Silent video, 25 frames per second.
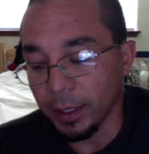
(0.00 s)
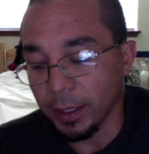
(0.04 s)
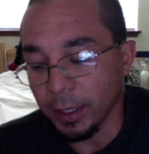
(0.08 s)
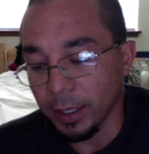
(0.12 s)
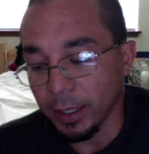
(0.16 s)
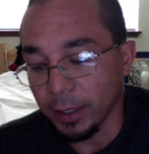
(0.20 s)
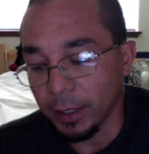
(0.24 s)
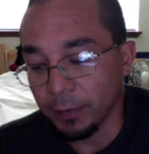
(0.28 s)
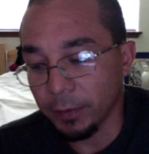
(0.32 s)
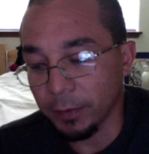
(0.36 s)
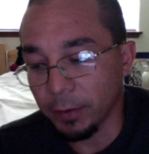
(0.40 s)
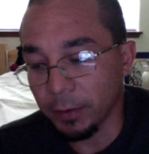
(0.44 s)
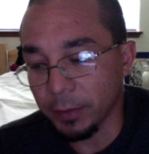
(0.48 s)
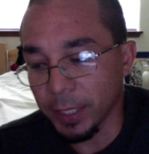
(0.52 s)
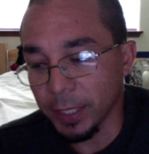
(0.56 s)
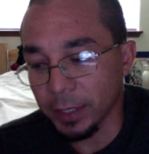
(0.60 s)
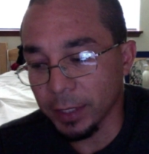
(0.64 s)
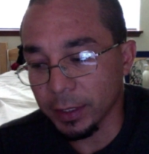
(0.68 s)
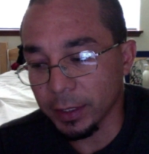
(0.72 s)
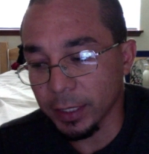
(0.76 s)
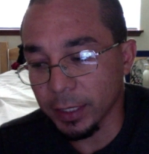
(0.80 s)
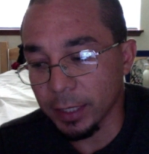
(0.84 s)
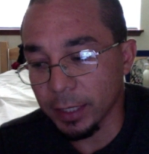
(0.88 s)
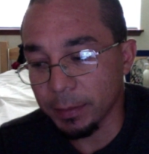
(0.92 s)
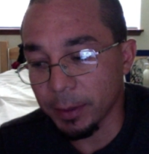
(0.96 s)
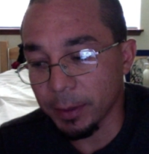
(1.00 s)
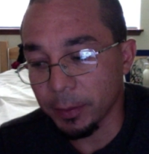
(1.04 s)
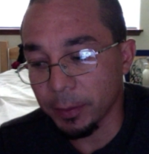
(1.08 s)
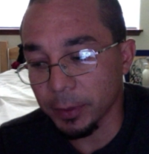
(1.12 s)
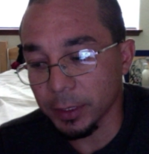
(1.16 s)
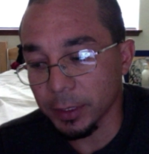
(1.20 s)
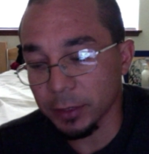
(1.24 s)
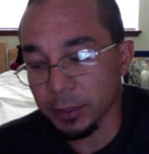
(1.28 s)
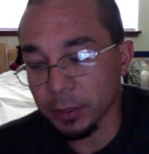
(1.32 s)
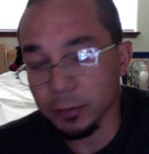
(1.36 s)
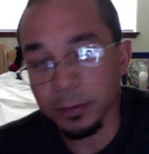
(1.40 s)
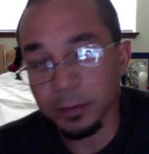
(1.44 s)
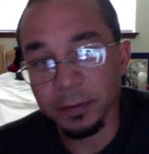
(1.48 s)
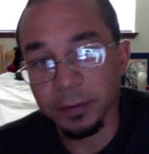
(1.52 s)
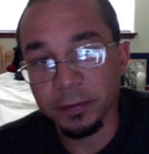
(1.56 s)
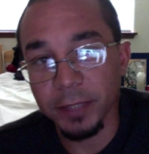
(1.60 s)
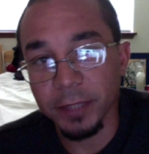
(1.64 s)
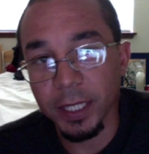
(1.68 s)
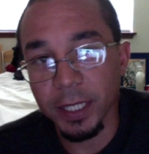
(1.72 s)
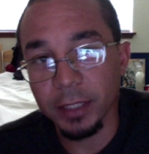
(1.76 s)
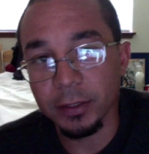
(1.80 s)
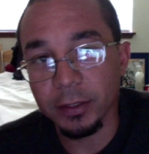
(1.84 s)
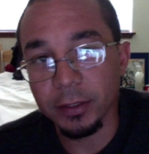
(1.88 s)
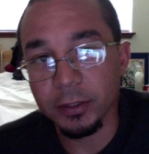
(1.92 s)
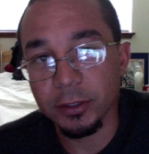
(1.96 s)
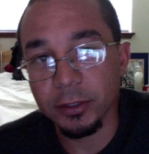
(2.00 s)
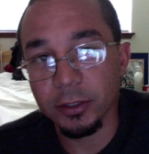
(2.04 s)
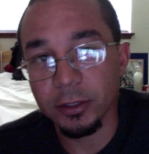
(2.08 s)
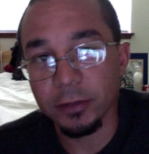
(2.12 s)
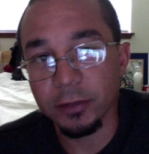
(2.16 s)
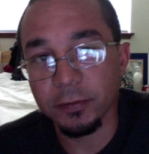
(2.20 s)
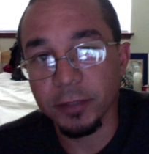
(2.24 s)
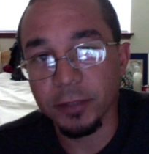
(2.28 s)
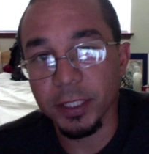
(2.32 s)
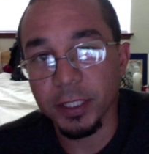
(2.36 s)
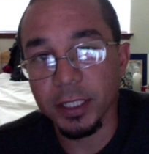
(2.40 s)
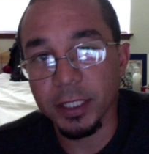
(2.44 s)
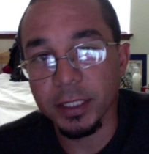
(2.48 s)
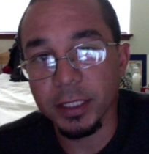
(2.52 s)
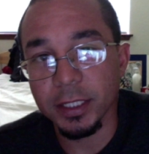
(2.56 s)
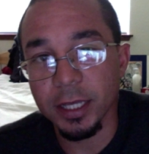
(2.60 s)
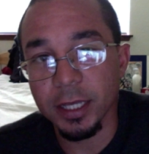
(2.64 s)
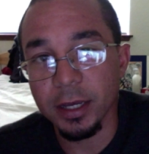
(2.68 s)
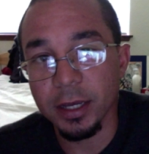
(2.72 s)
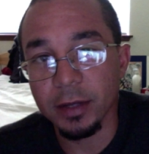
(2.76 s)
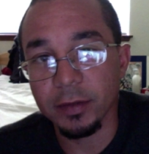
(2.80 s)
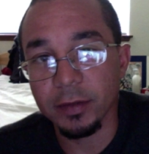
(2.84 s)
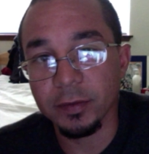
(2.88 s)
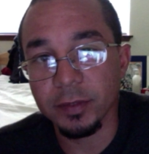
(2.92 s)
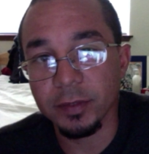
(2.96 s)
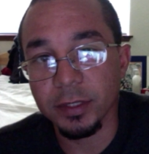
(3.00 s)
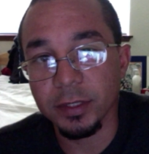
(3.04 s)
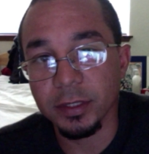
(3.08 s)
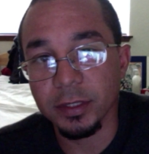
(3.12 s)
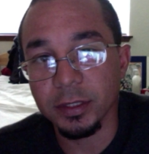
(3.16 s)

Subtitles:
Why we have to come up with these reflectors our fucking selves